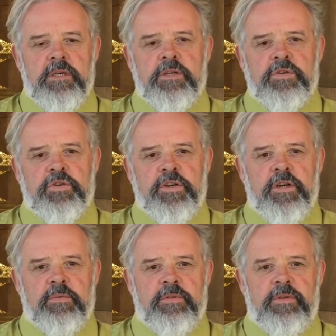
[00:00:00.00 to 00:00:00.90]
share
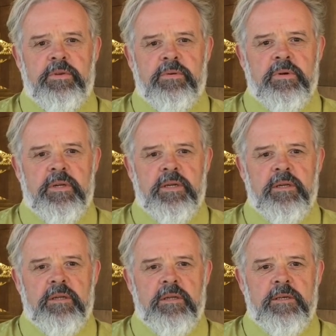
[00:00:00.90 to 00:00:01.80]
with you a little
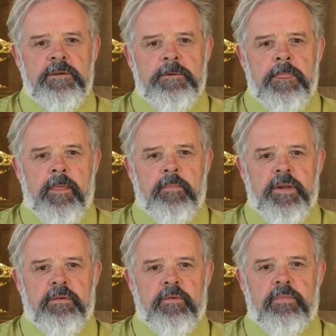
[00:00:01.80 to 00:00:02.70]
bit
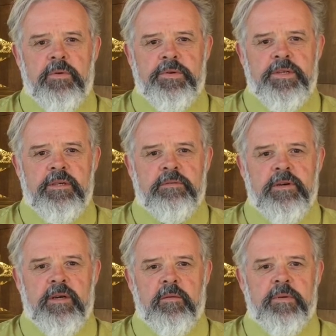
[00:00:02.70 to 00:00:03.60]
of the beauty of
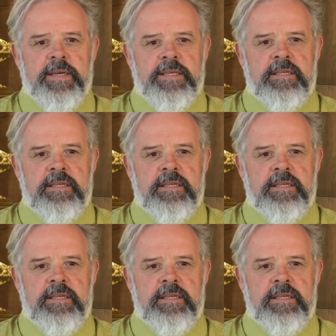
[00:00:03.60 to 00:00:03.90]
our place